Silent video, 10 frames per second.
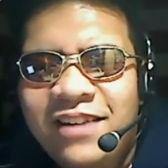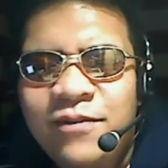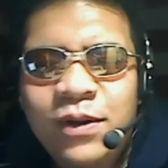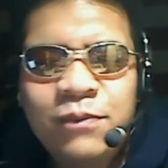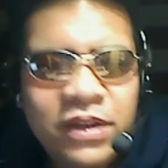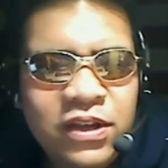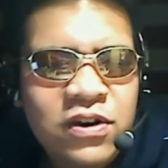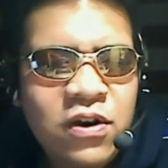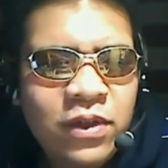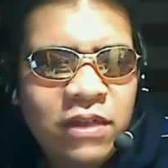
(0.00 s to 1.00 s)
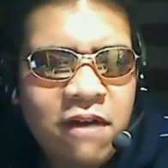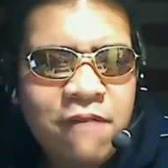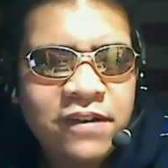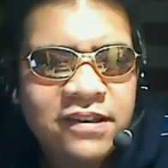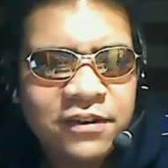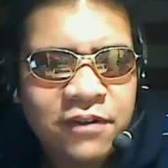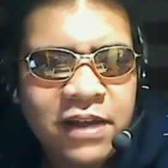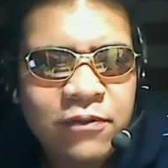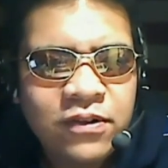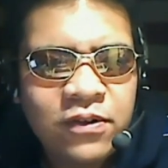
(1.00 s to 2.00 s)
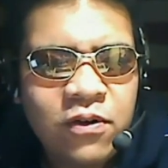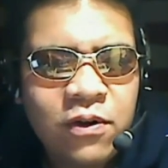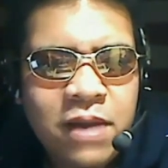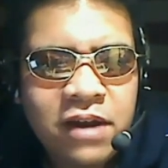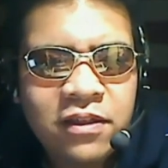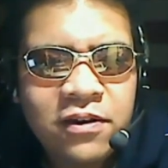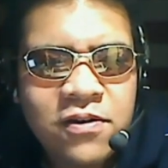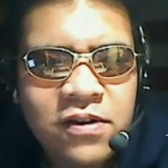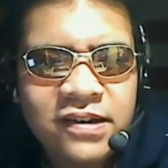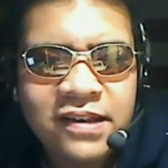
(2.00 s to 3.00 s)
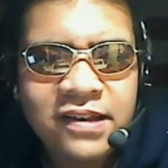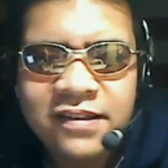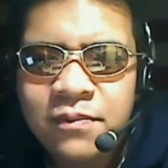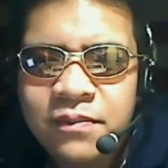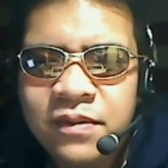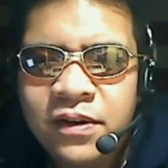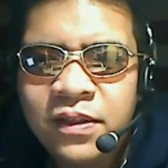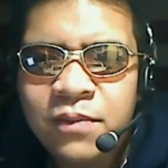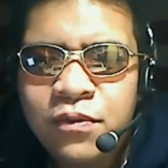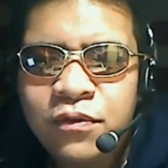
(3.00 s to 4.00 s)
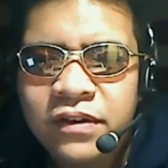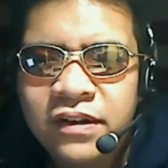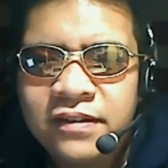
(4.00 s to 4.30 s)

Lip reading: Well, but you know what the reference is, right? He was the quarterback of the New York Jets in the in the movie.